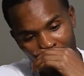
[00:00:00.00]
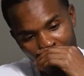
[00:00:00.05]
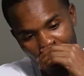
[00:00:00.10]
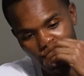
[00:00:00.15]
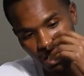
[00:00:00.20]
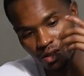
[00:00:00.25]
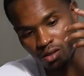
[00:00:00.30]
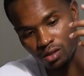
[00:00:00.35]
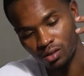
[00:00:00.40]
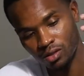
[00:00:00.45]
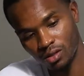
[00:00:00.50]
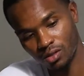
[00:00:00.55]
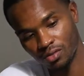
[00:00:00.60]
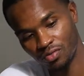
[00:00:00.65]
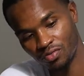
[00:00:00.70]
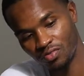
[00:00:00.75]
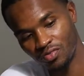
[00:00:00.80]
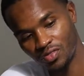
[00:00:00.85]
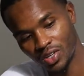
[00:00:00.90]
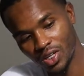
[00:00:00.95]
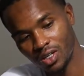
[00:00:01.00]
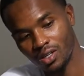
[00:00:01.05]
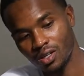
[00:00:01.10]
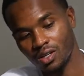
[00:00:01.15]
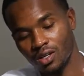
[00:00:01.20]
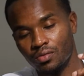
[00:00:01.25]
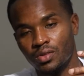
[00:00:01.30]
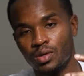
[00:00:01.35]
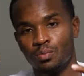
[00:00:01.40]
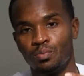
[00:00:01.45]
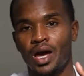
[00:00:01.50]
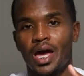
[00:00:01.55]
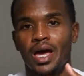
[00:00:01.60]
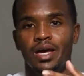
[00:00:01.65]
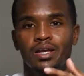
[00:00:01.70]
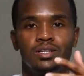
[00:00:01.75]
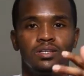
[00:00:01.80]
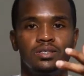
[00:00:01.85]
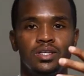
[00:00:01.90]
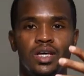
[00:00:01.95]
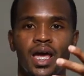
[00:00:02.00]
like the fit of the pattern,